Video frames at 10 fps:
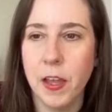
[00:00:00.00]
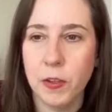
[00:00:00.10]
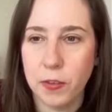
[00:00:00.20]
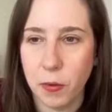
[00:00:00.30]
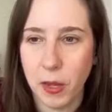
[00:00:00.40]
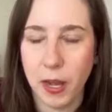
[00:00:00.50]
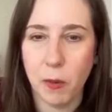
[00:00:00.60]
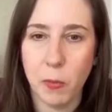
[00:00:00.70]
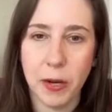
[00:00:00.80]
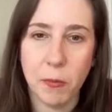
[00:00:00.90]
So
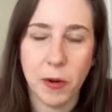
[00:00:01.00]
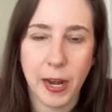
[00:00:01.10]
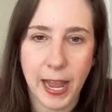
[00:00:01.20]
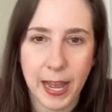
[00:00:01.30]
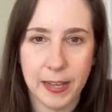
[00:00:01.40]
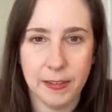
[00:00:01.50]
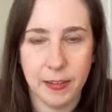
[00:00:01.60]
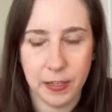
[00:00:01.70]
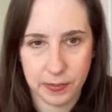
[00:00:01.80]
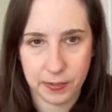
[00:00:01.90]
where we're at
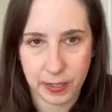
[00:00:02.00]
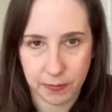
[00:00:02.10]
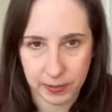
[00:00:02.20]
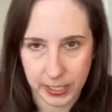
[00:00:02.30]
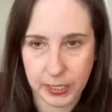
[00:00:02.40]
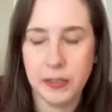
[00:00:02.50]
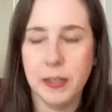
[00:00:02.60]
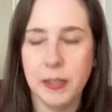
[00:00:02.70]
legislatively